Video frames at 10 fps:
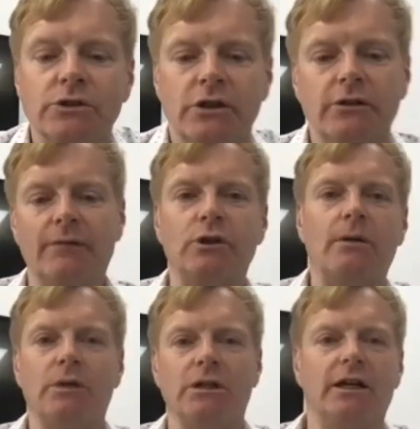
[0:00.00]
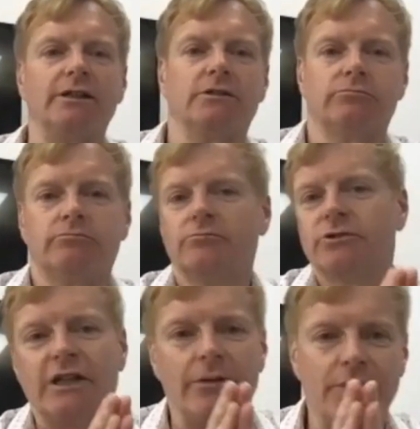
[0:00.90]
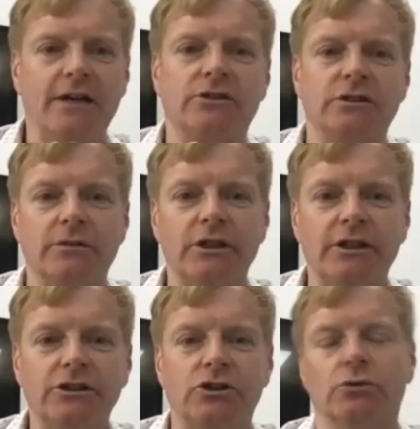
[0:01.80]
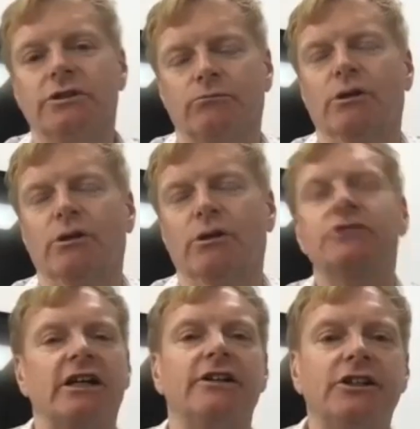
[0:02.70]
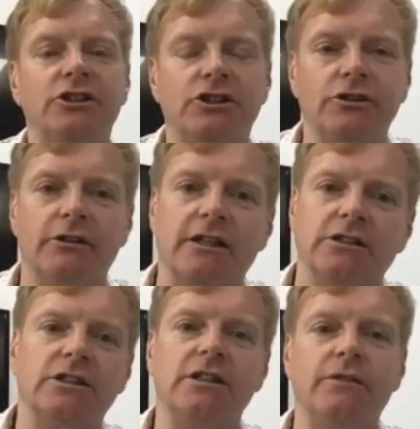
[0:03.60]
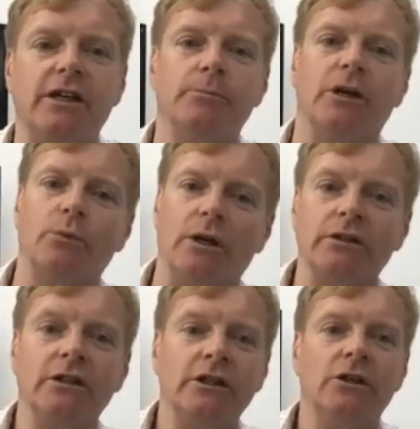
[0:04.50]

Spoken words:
So you'll have a number like, say, a thousandth of an inch, or well, say an inch, and you're allowed to deviate by one